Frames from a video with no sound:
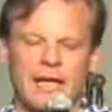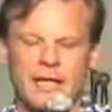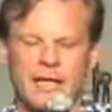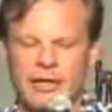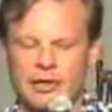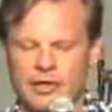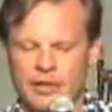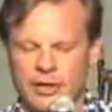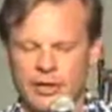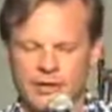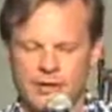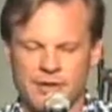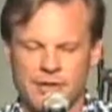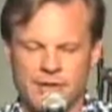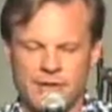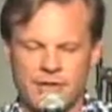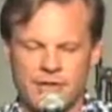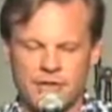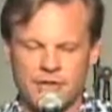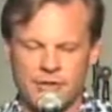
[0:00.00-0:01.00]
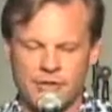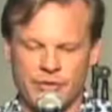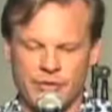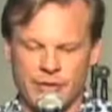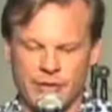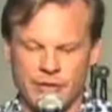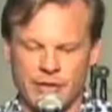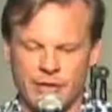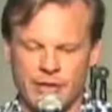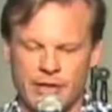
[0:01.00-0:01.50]
like you to look at the discussion
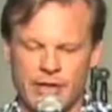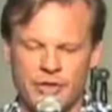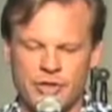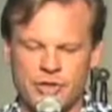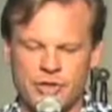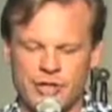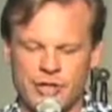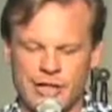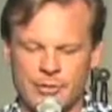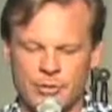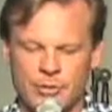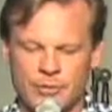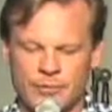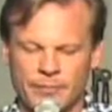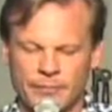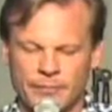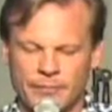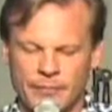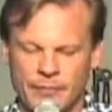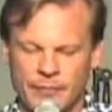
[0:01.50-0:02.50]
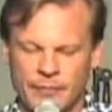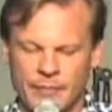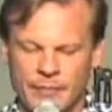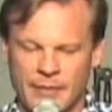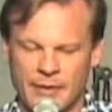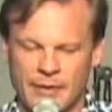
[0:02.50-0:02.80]
thing here, and at your table,